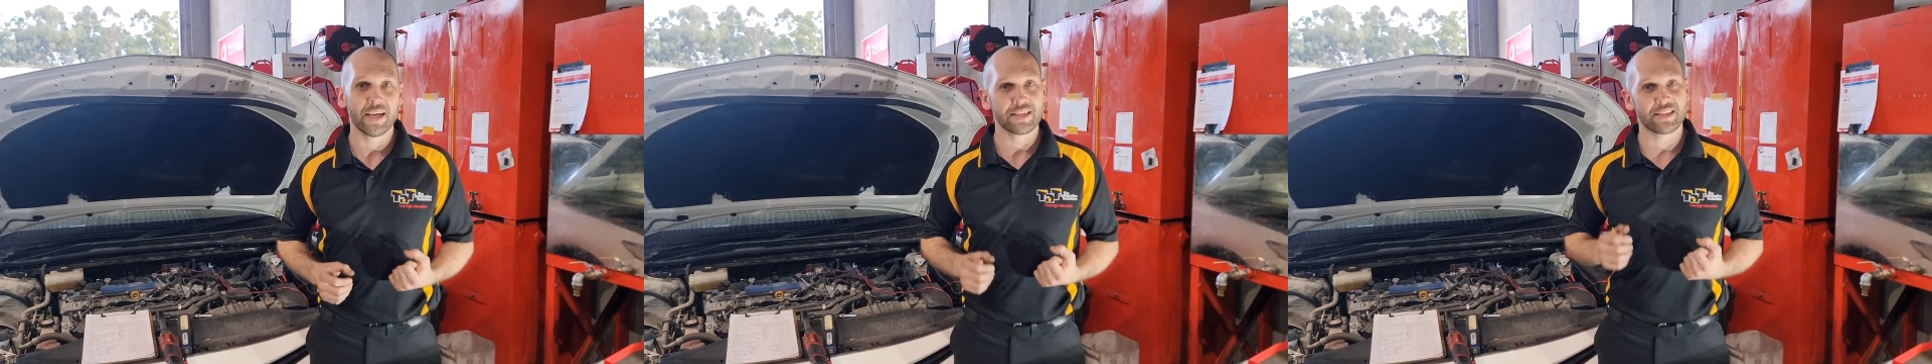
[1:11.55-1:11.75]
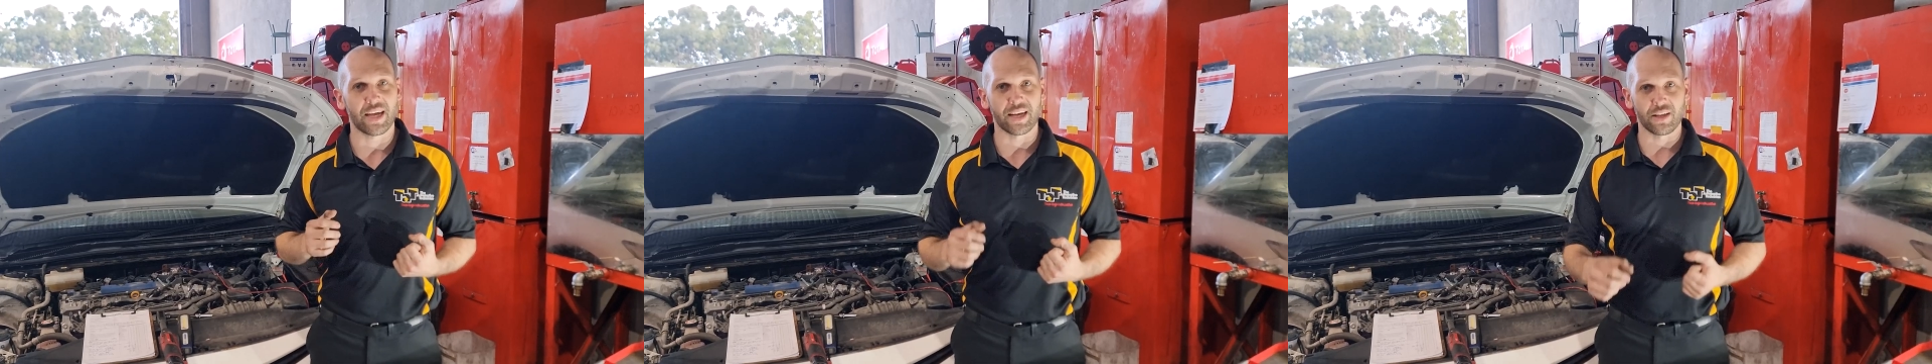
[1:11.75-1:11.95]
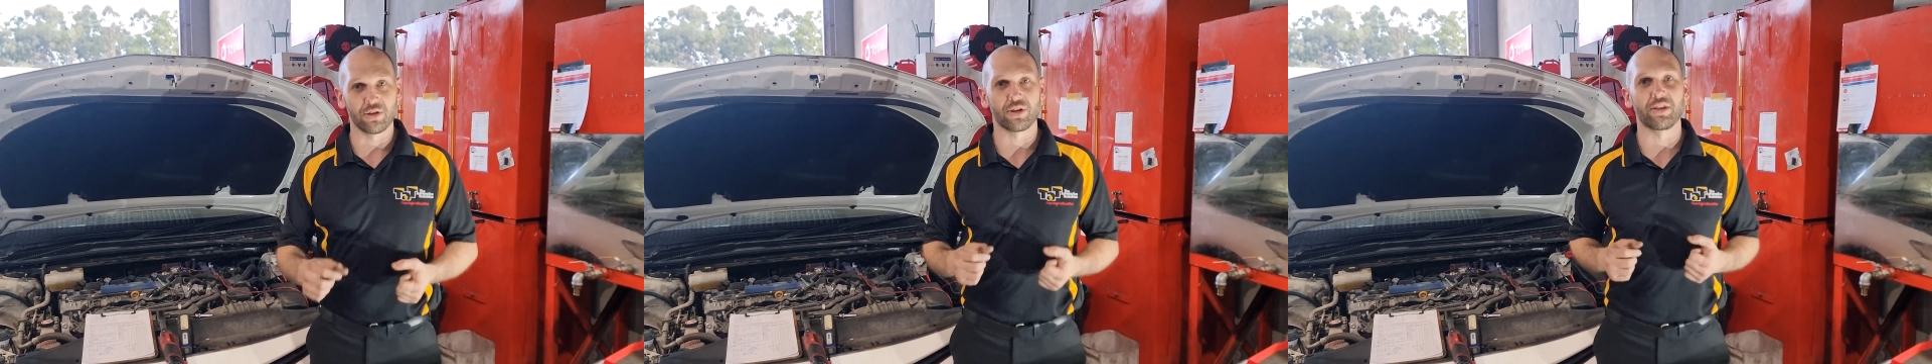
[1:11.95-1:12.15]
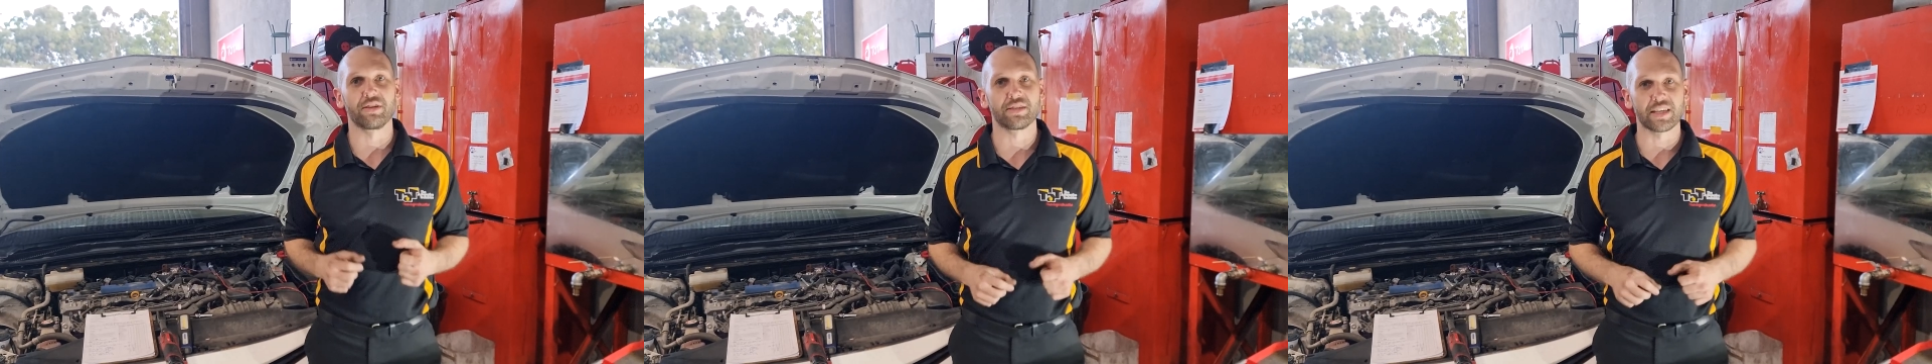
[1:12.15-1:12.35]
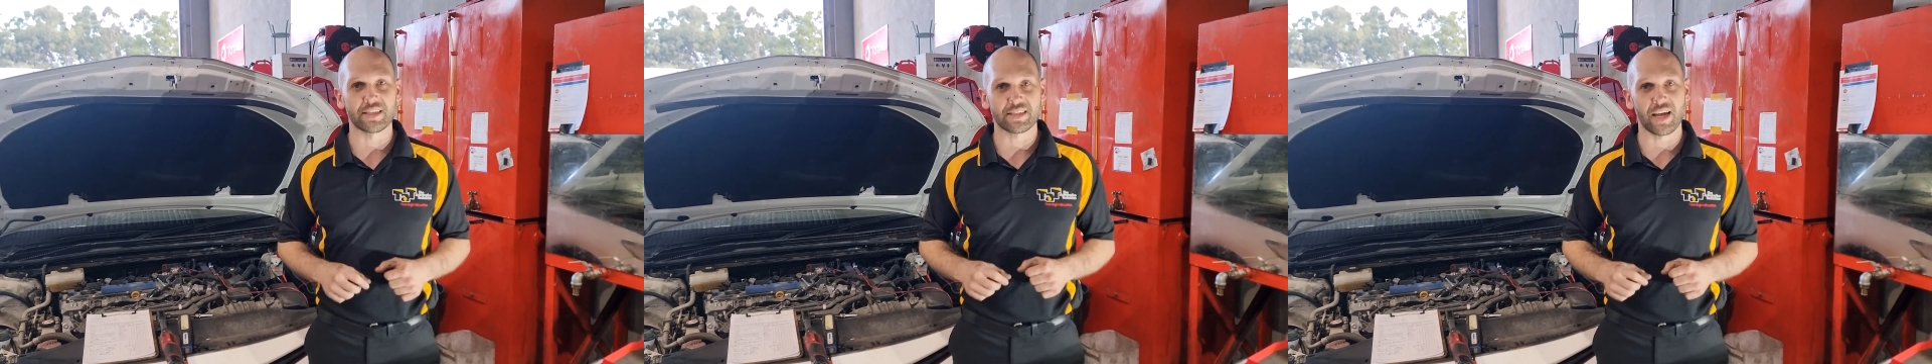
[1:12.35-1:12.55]
Take a look at the
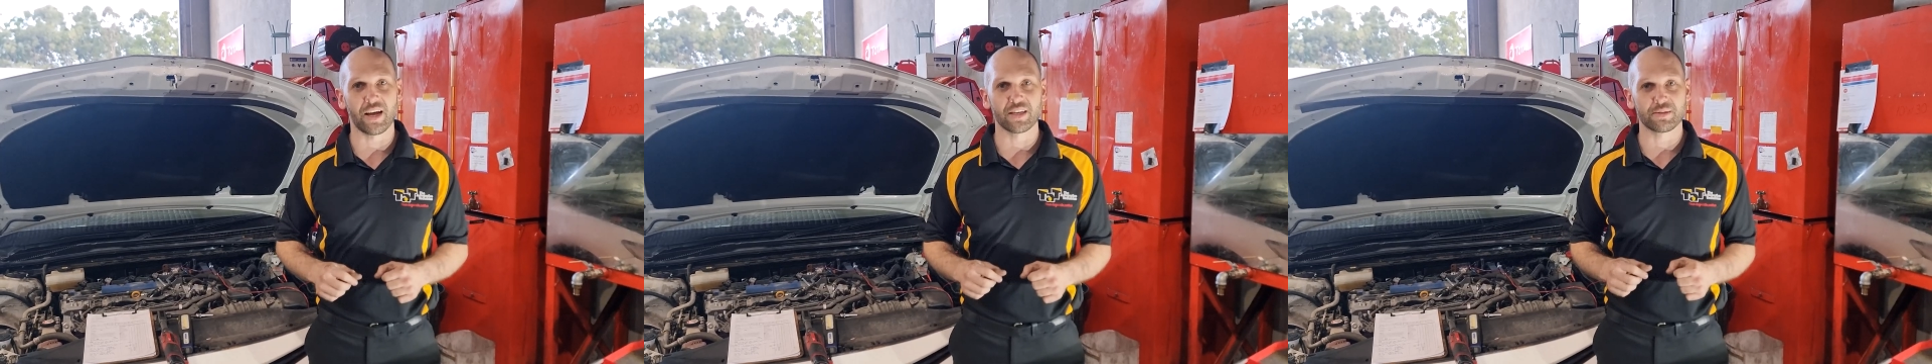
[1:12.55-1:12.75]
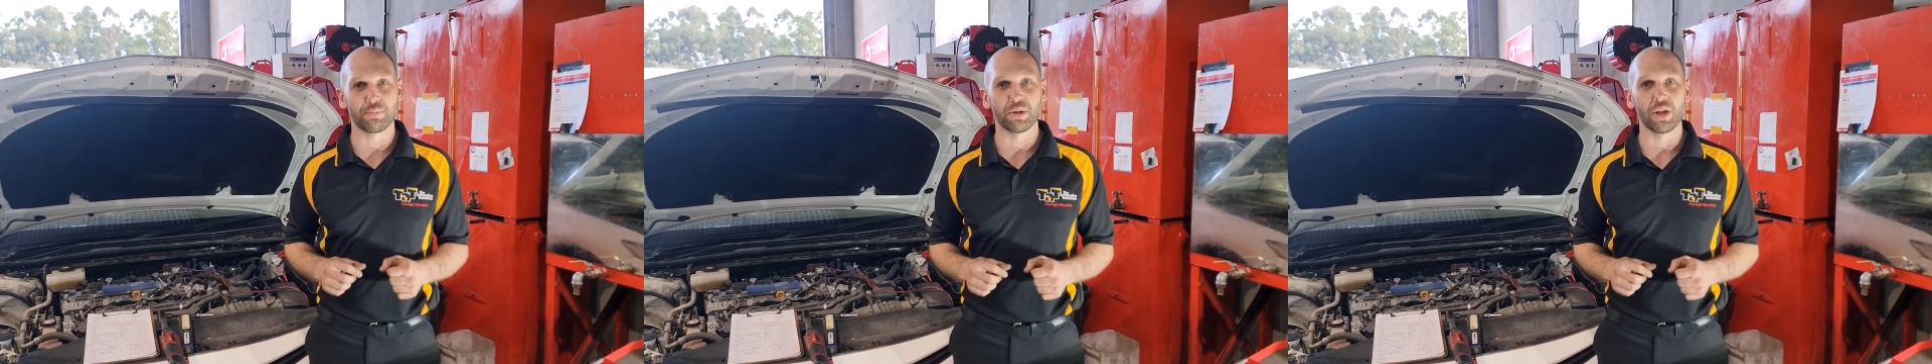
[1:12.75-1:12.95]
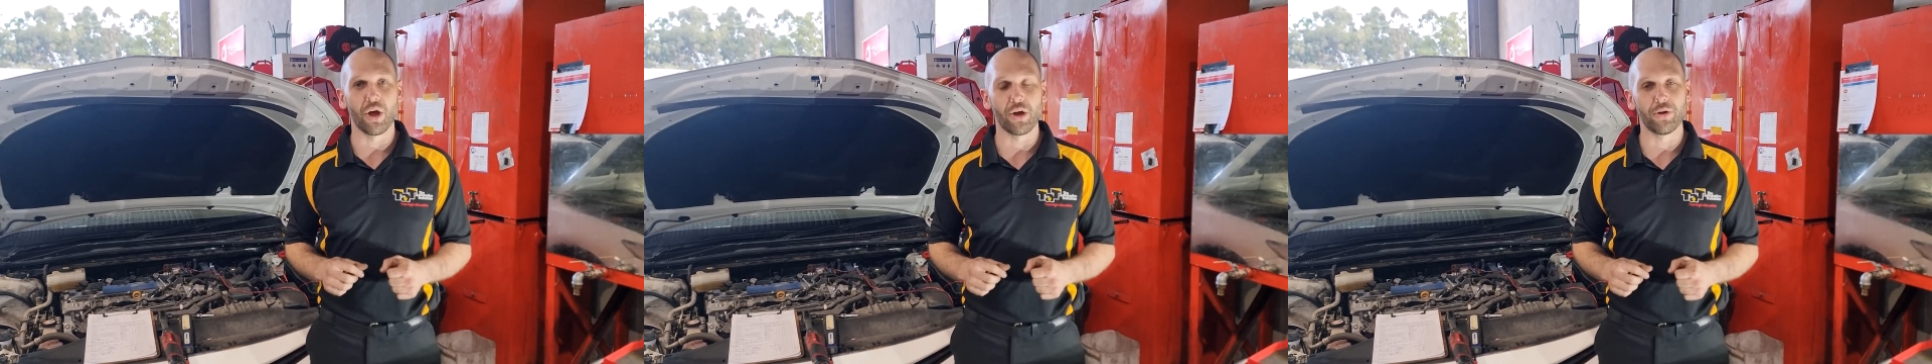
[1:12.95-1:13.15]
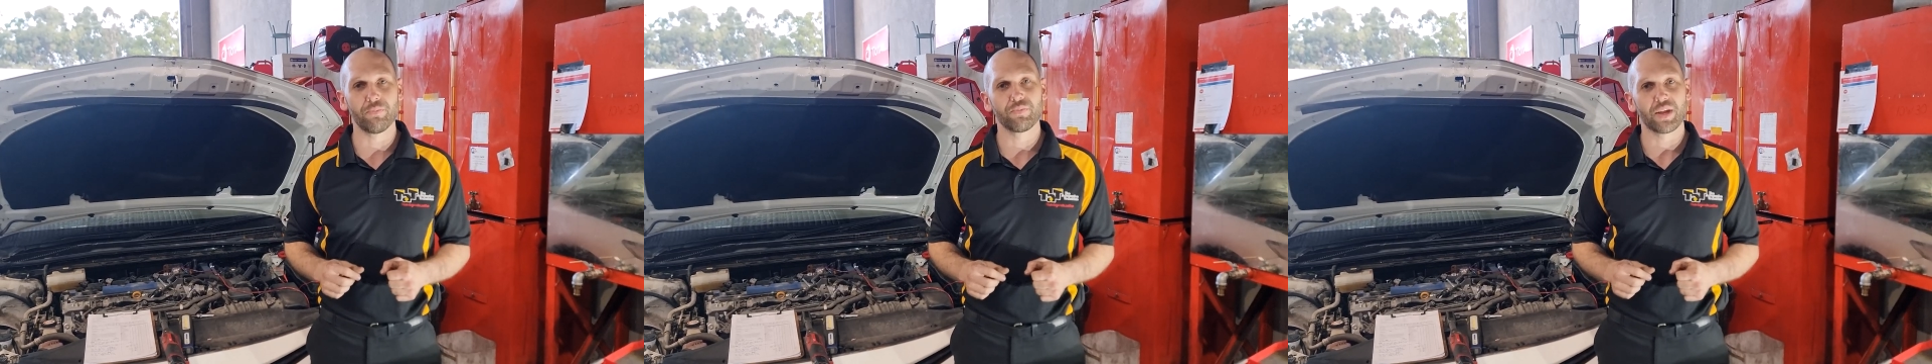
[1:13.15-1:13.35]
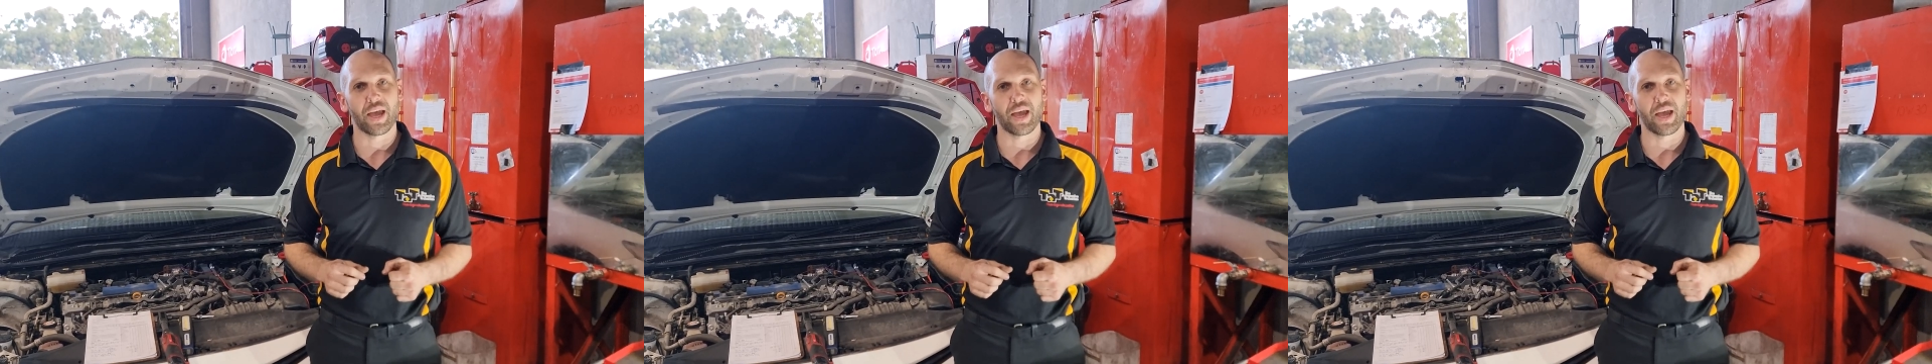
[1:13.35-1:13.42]
details below